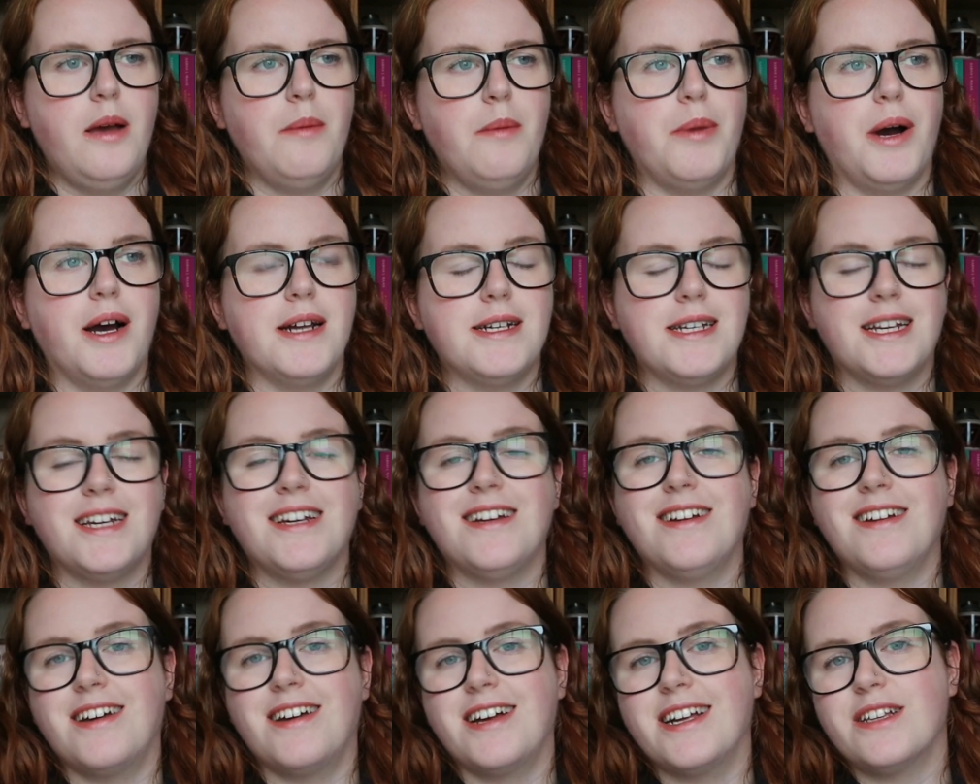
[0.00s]
but I
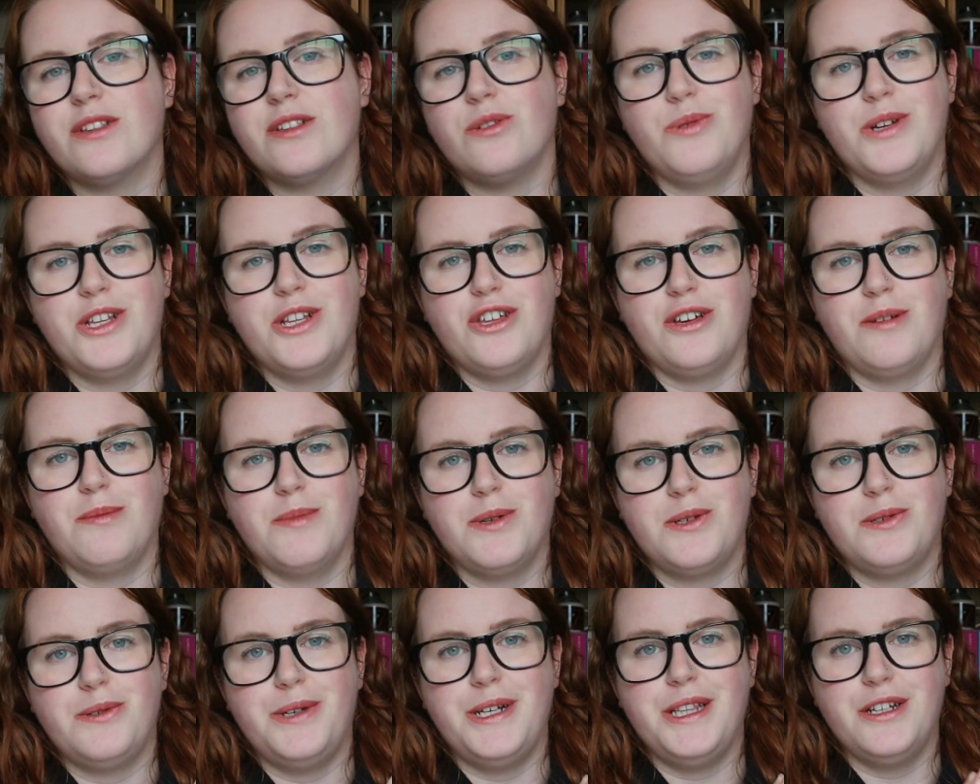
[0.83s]
didn't like switching
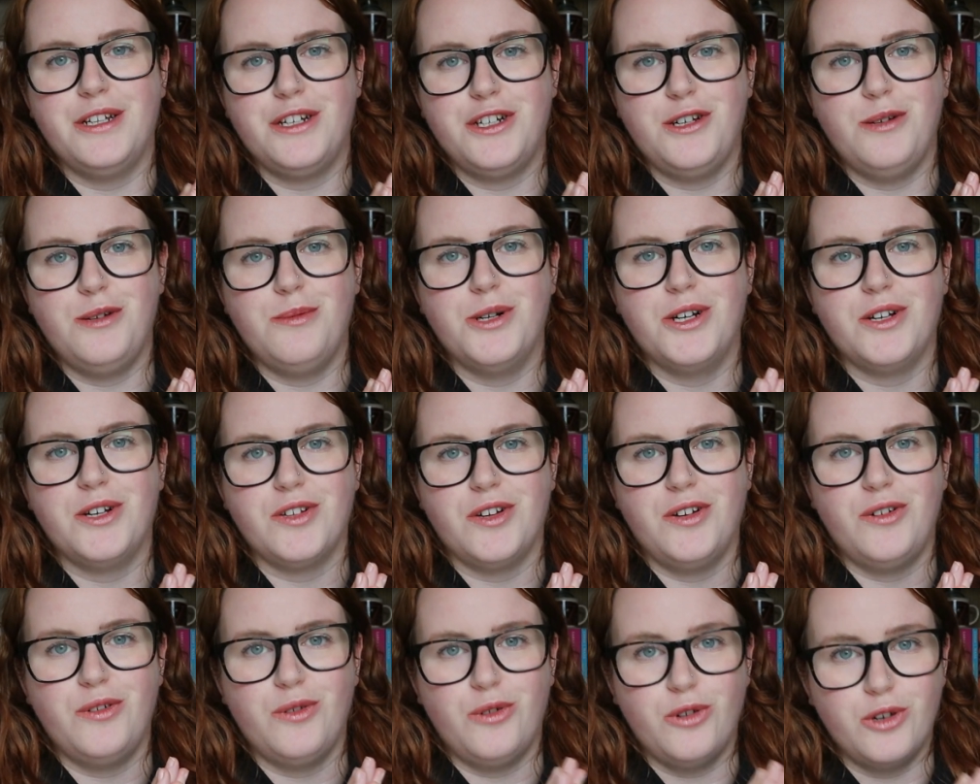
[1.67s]
between the two books
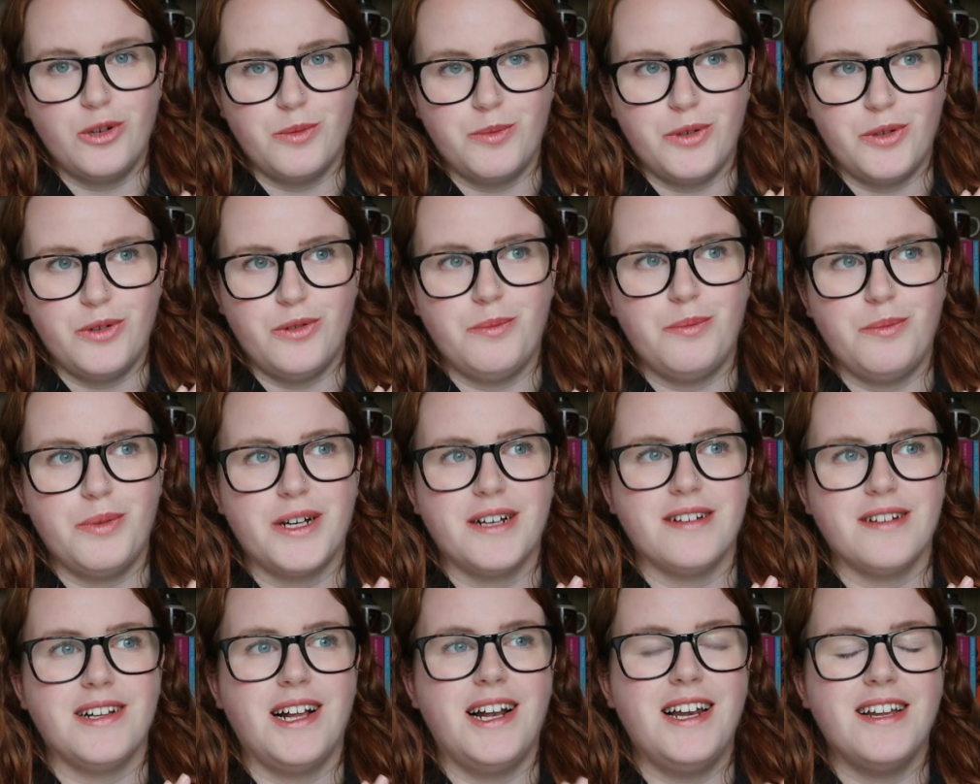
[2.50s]
on Audible
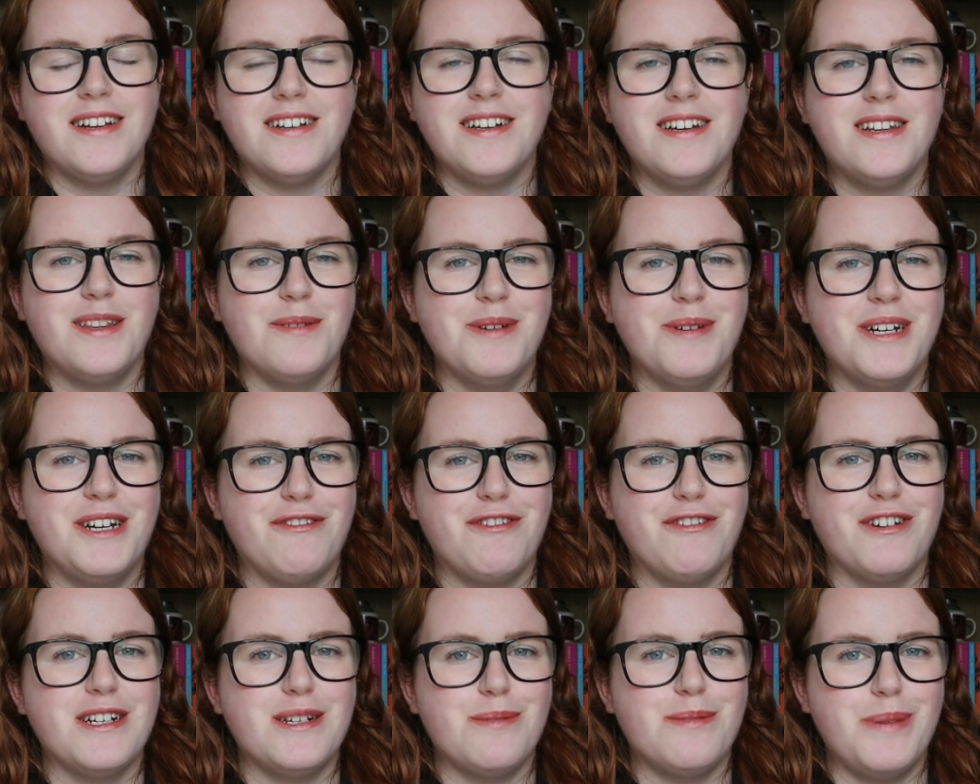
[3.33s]
because I listened to them at
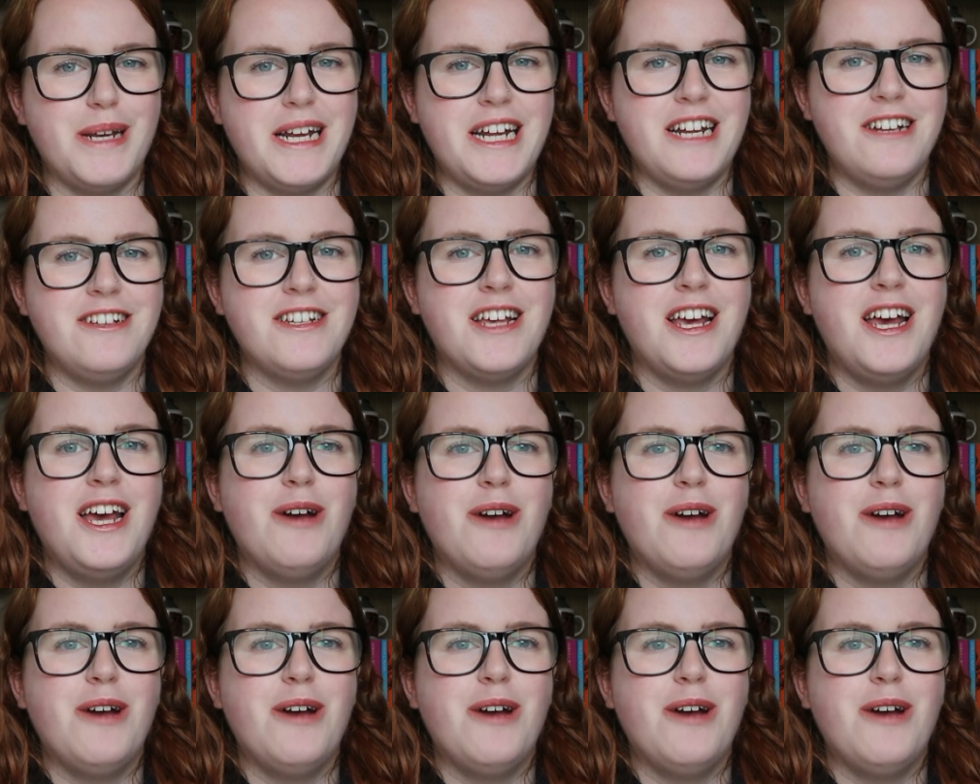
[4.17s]
different speeds,